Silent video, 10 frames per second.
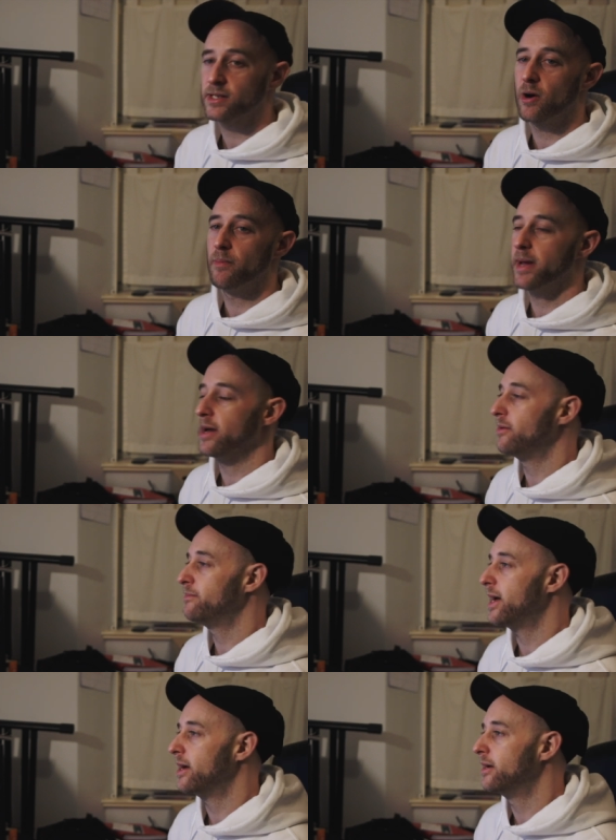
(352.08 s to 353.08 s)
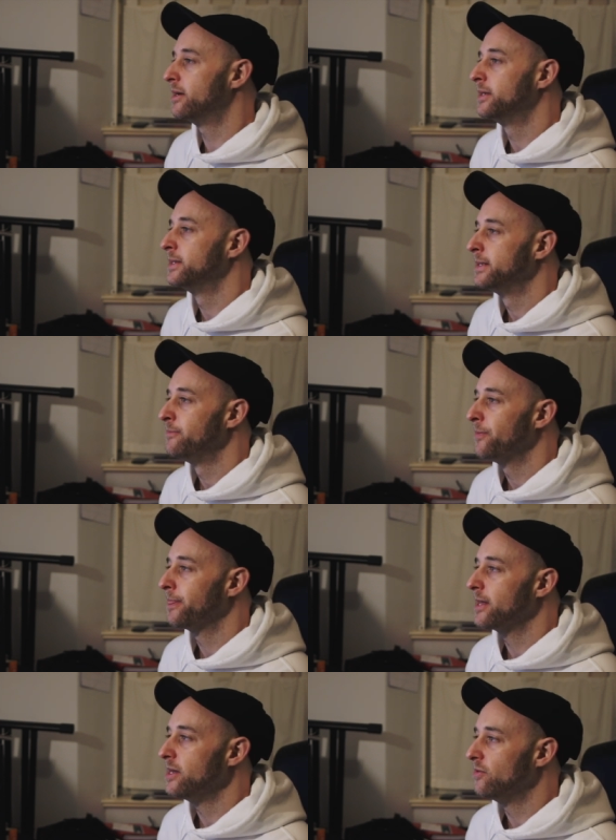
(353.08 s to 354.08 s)
it's got better and better.
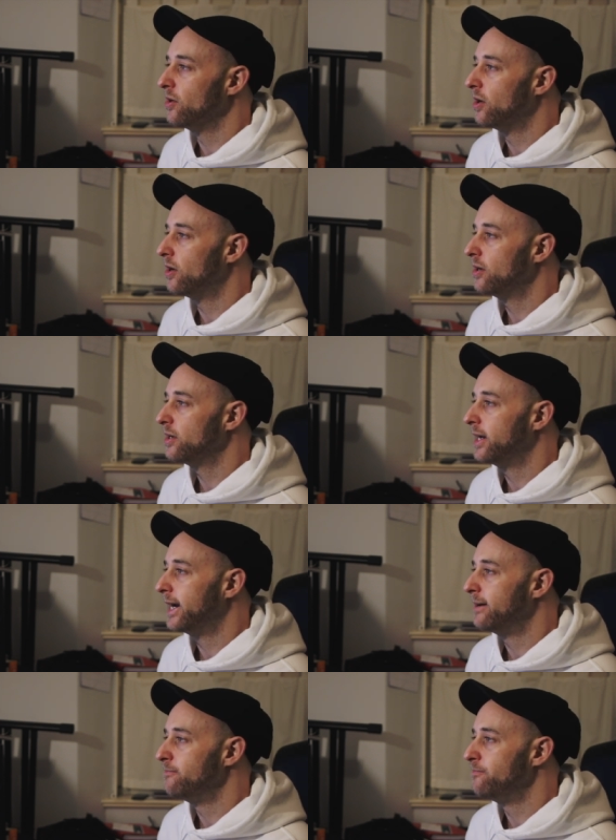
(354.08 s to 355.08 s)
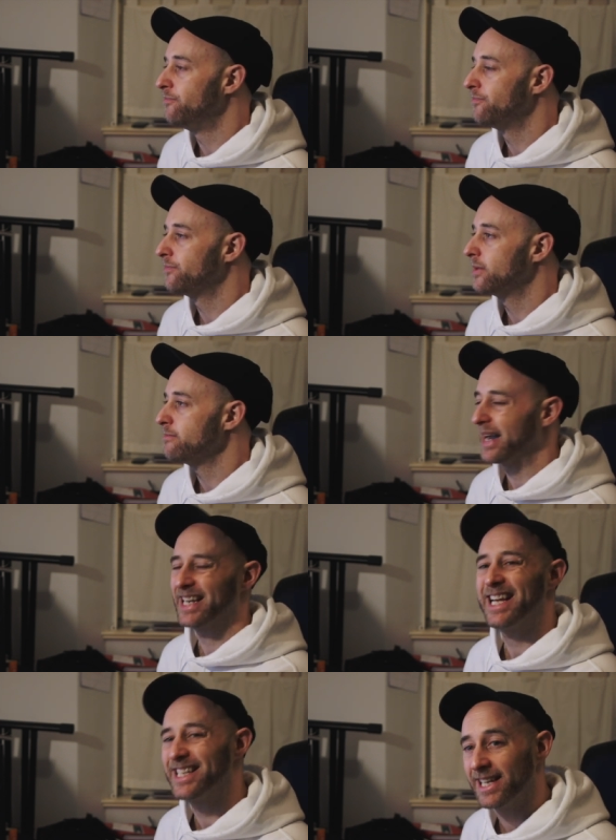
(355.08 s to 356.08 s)
You've got um,
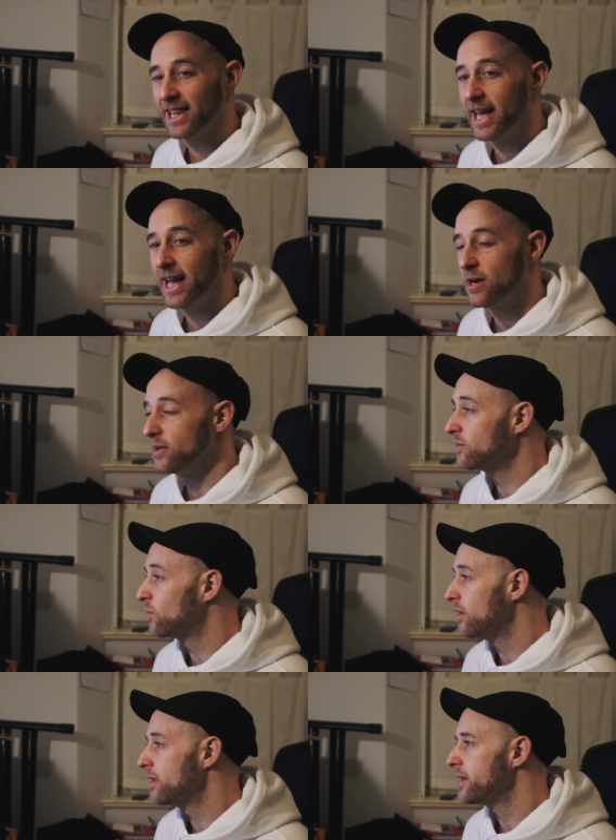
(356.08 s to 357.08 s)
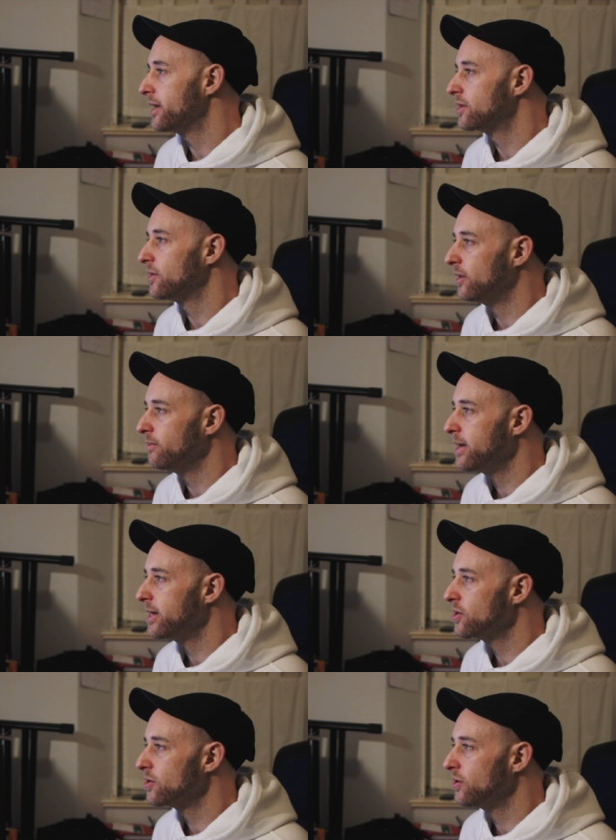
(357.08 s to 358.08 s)
magnetic layout is one thing, so it'll
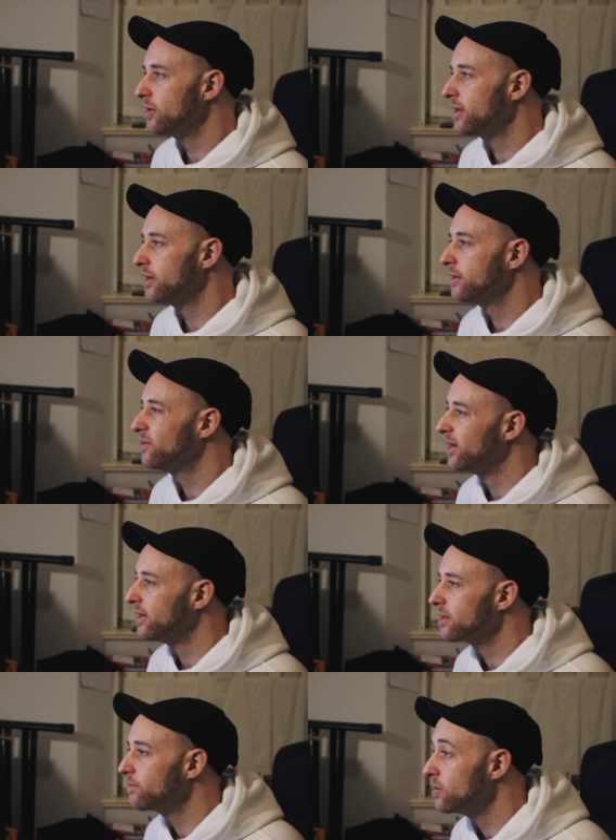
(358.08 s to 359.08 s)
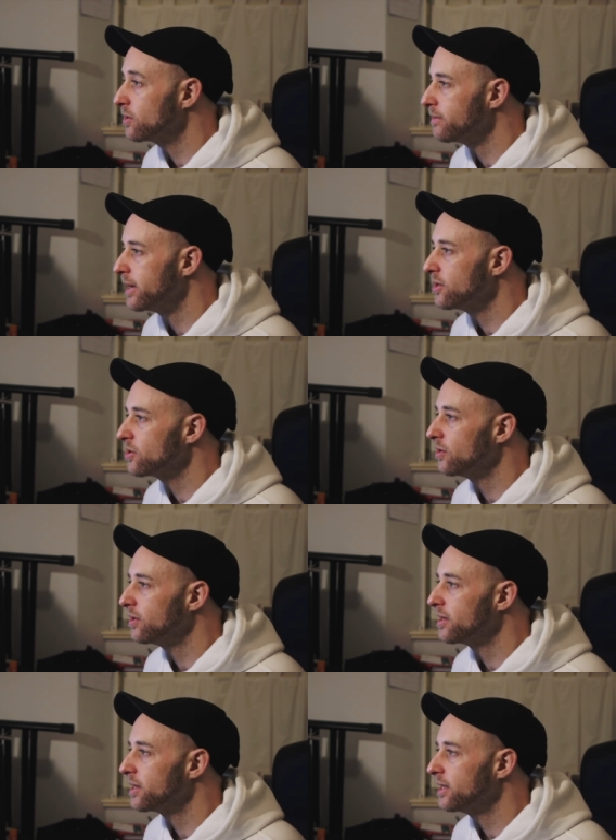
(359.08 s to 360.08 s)
make sure that well, it's supposed to make
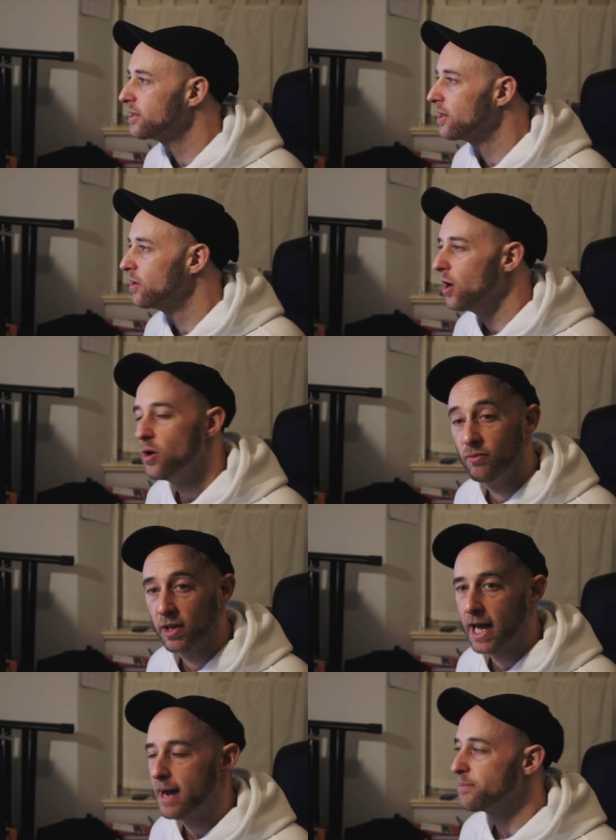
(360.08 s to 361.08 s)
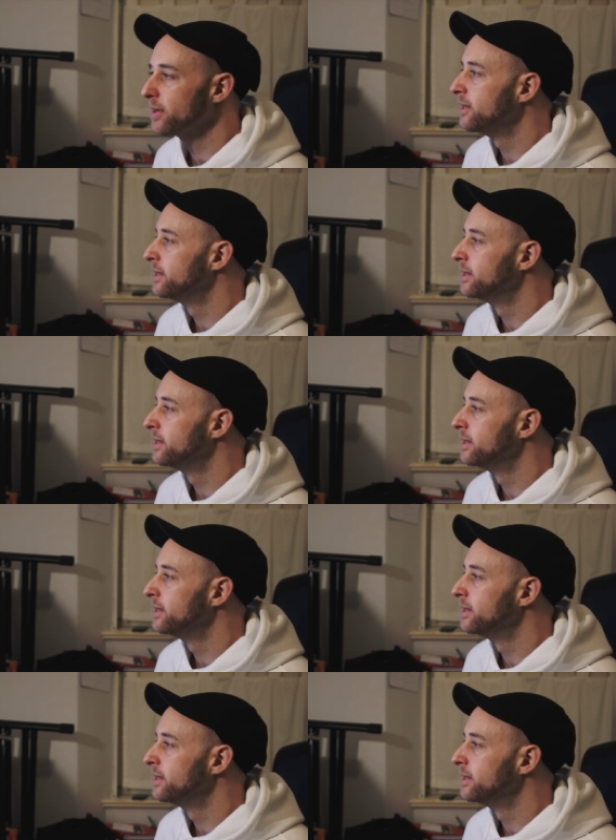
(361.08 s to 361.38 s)
sure that things don't overlap.